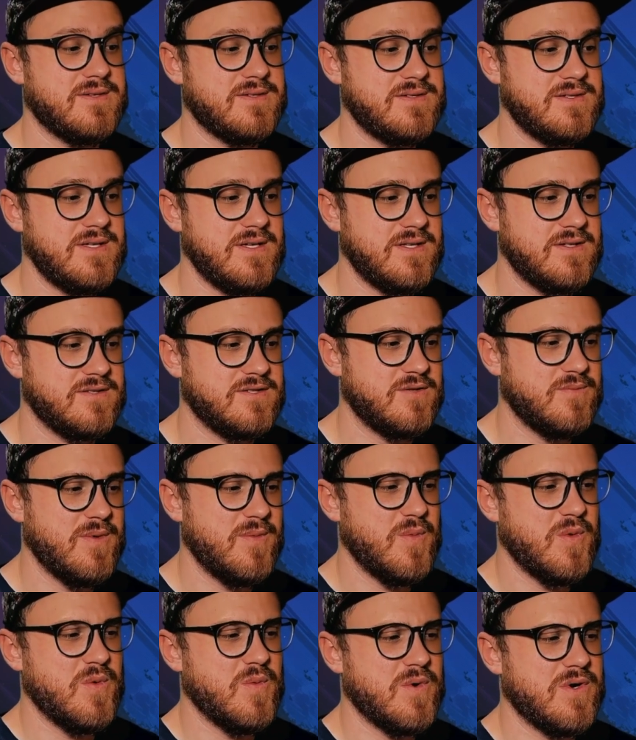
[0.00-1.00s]
the scenes. So
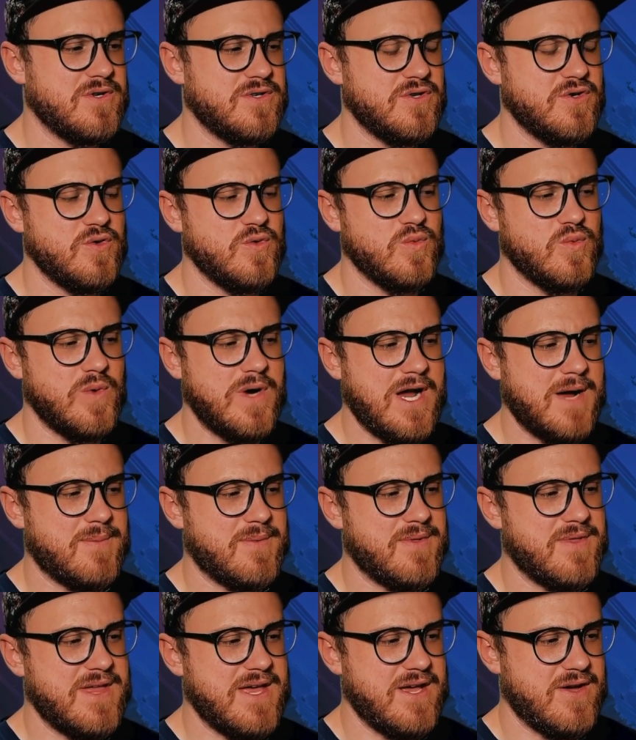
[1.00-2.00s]
maybe we want to wrap
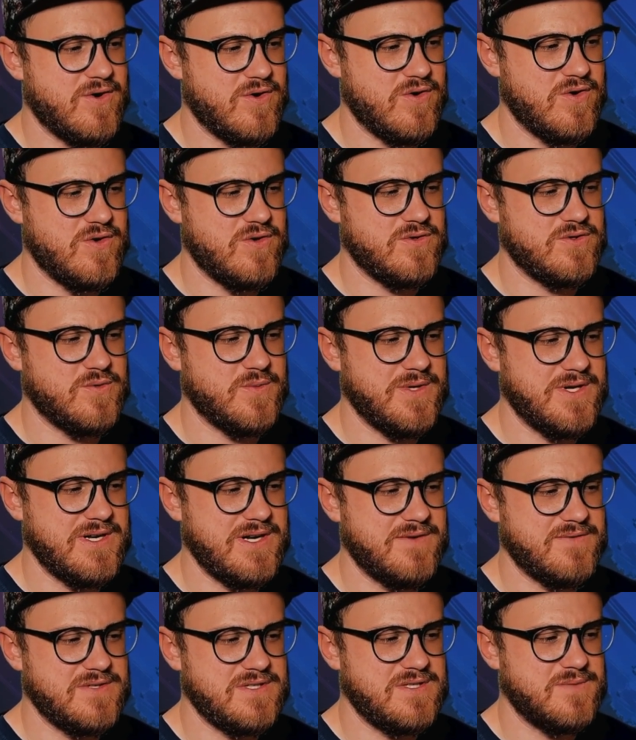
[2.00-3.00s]
that all. So we can
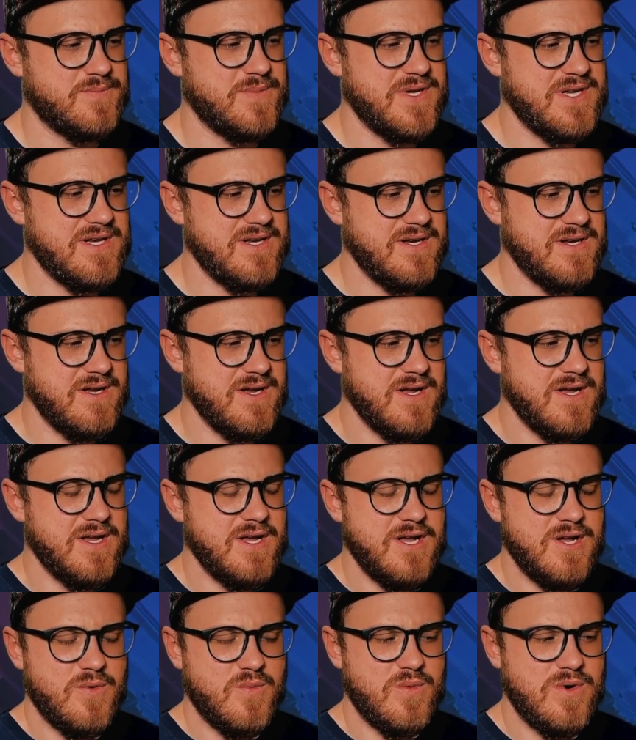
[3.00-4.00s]
have a spin
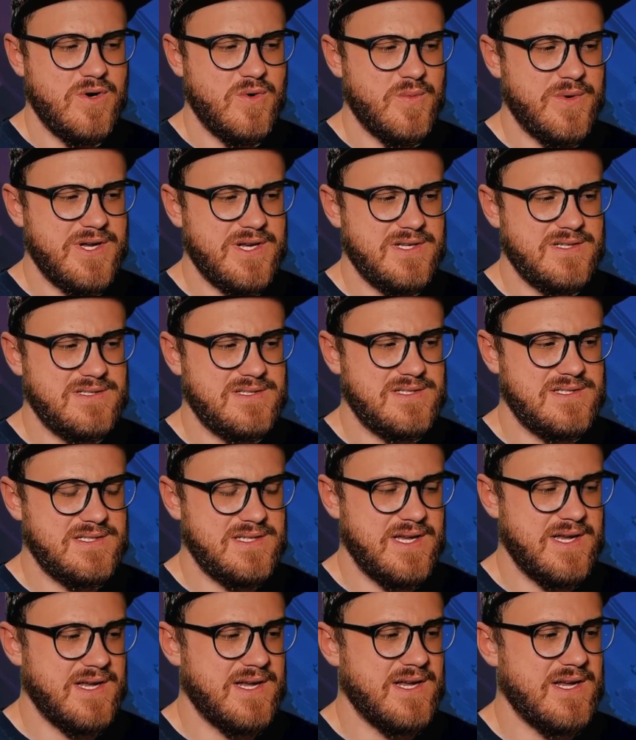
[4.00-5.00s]
where we can
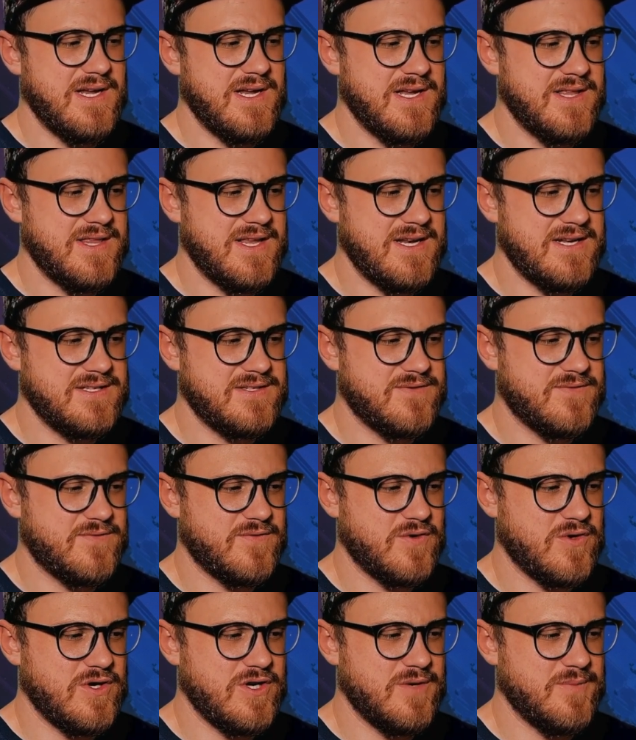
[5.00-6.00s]
say, and that is
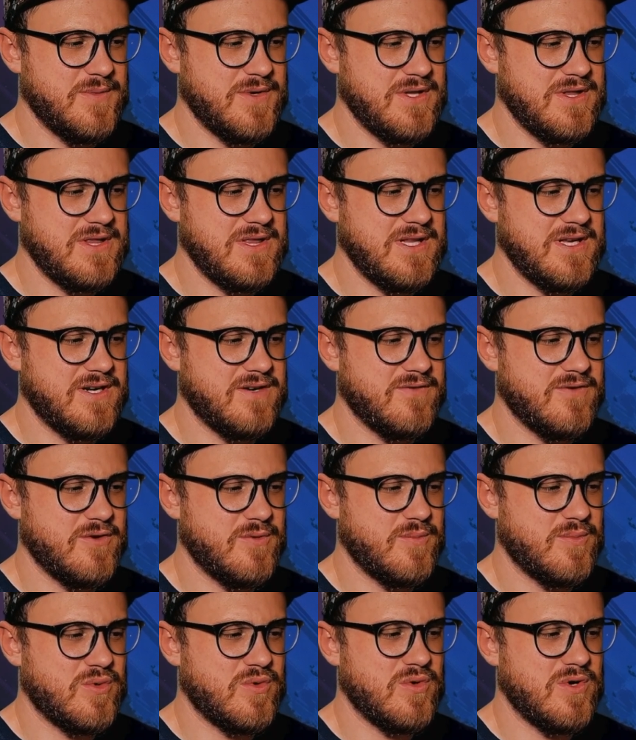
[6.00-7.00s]
from
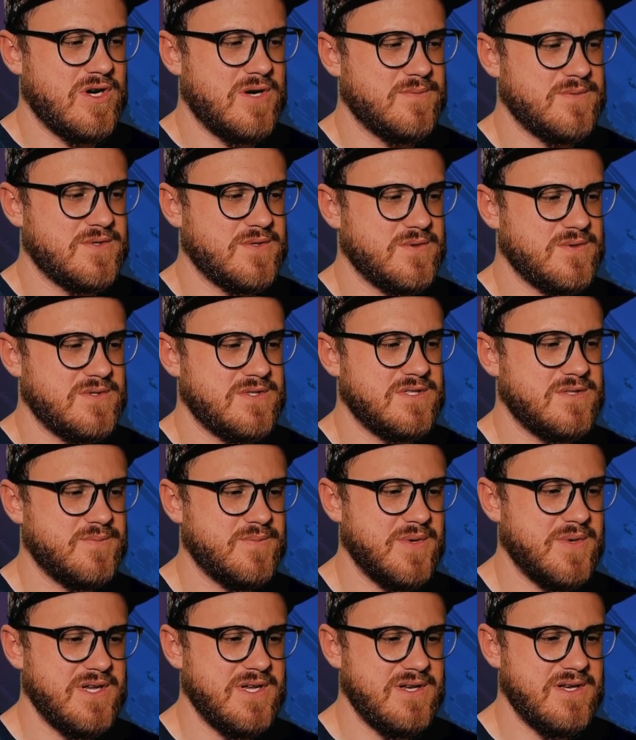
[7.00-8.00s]
Laravel Prom. So
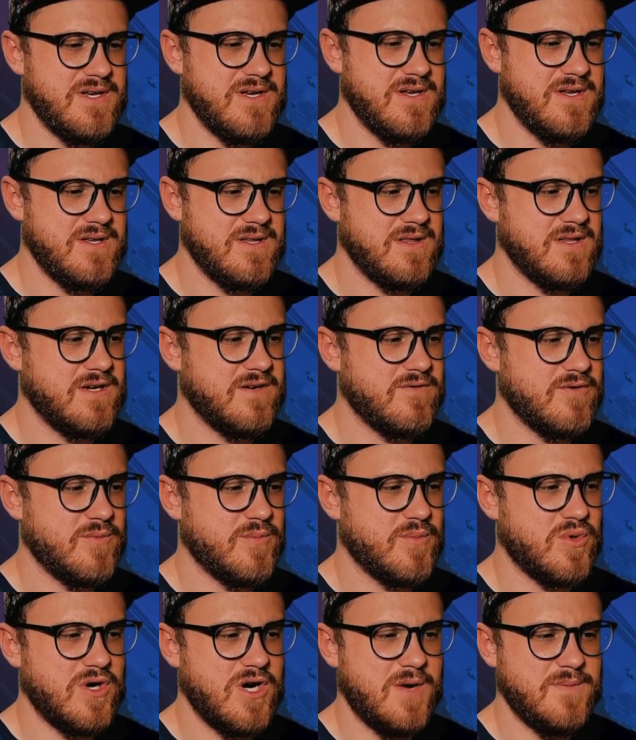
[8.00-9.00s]
spin
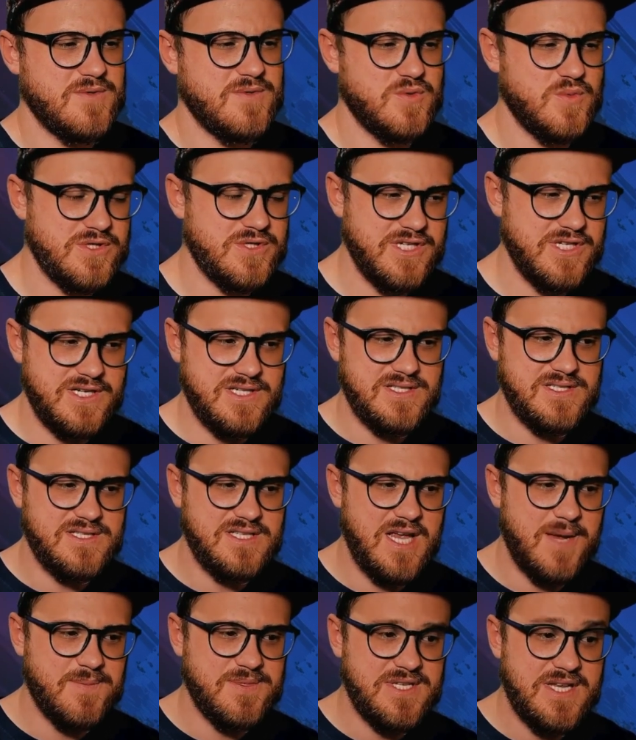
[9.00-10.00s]
Laravel Prompts, which
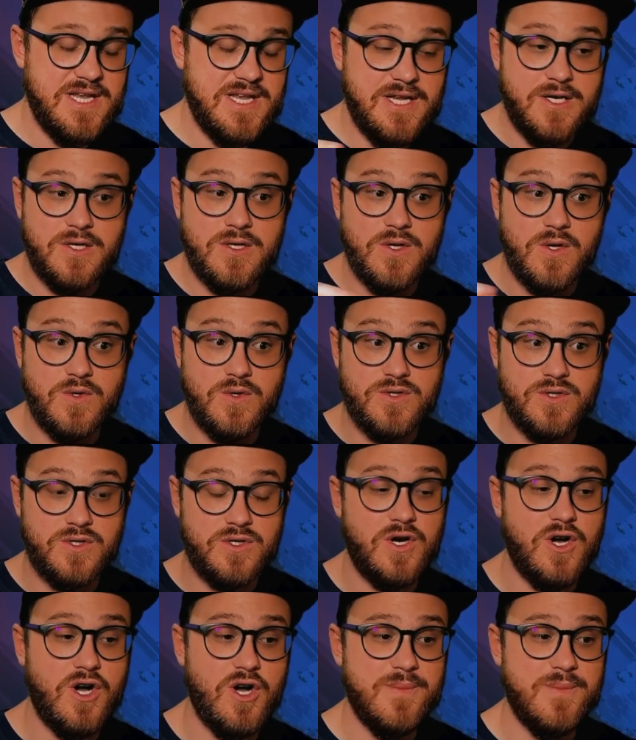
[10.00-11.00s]
accepts a closure
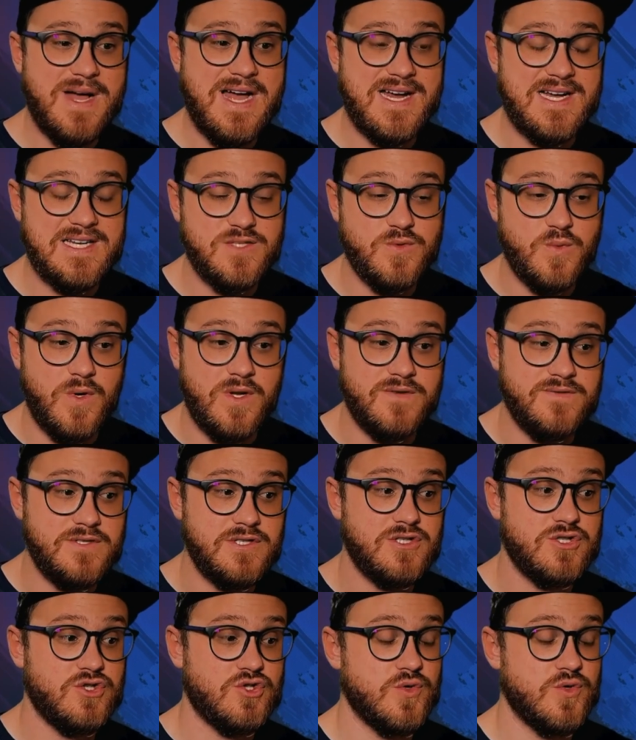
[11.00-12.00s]
callback as well as a
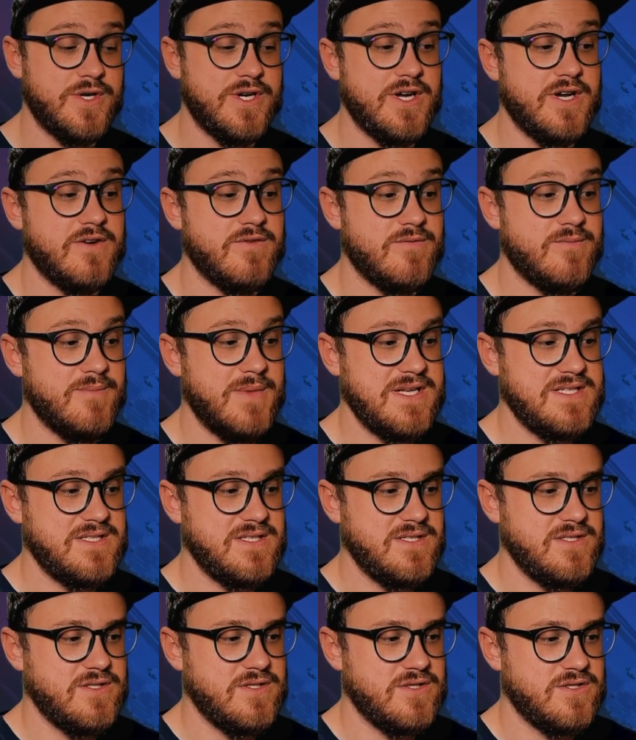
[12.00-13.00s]
string of
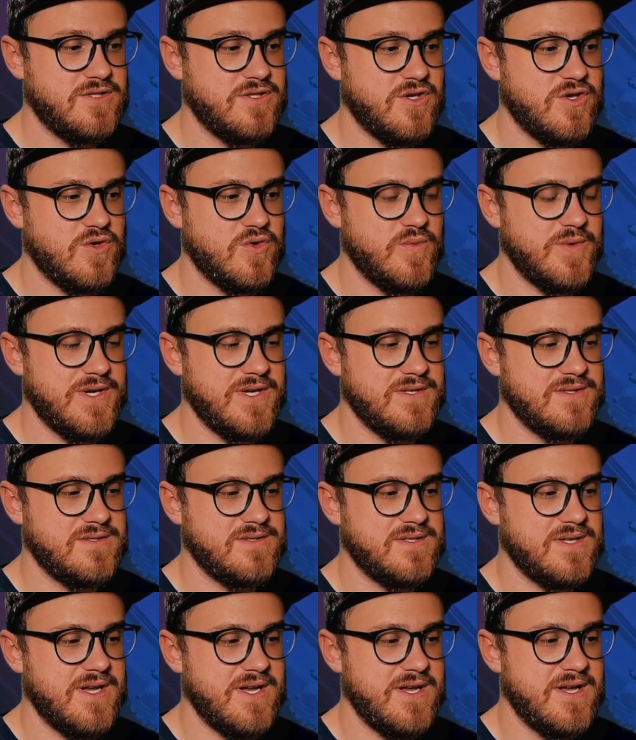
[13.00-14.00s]
message. So we can
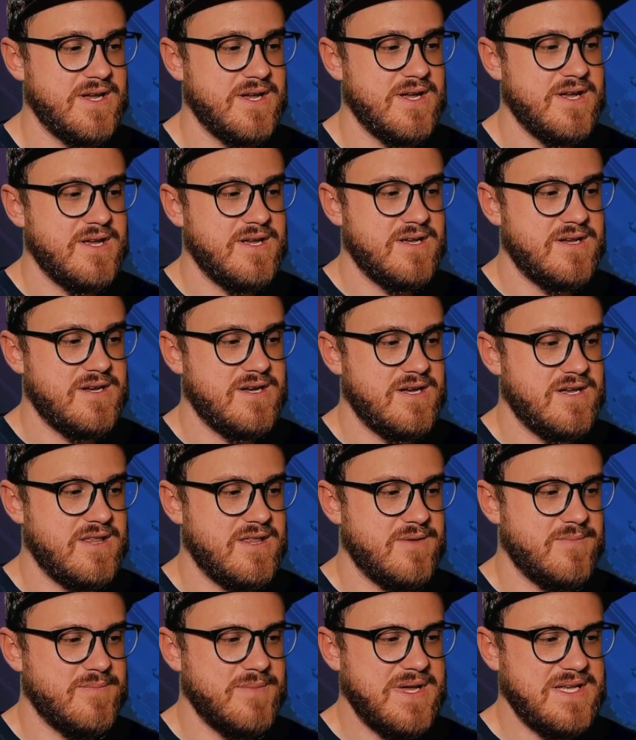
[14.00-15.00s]
say uh,
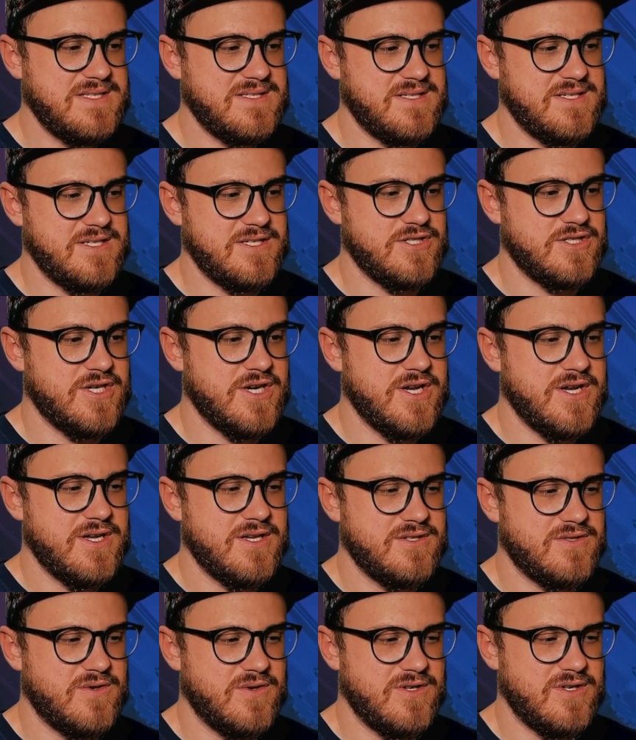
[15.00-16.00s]
the message
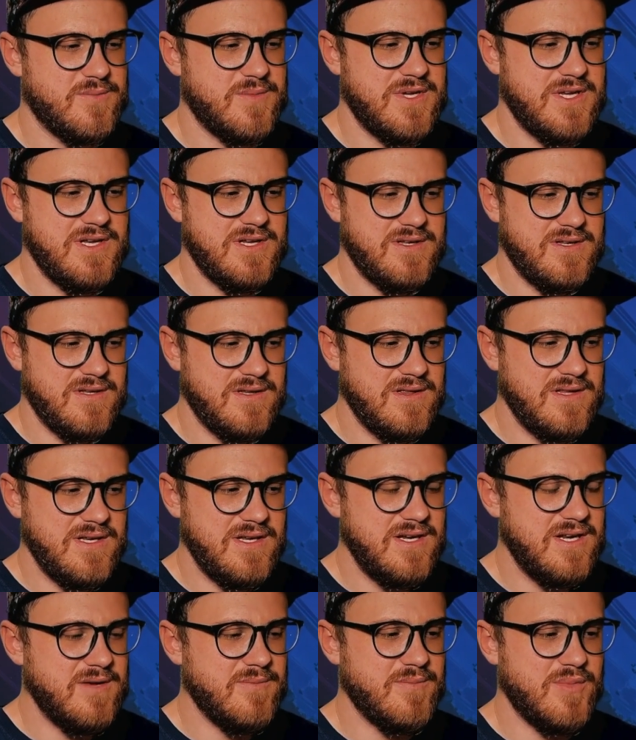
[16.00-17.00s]
is going to be
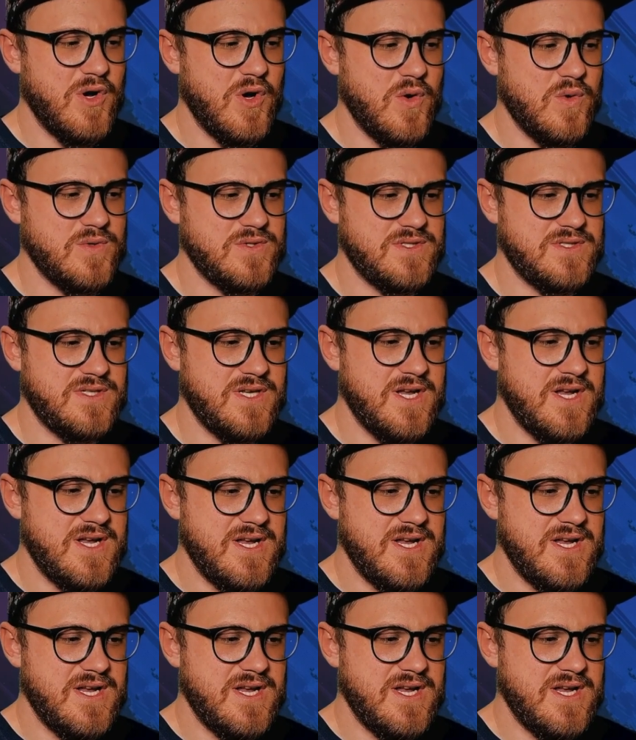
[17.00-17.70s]
deleting posts.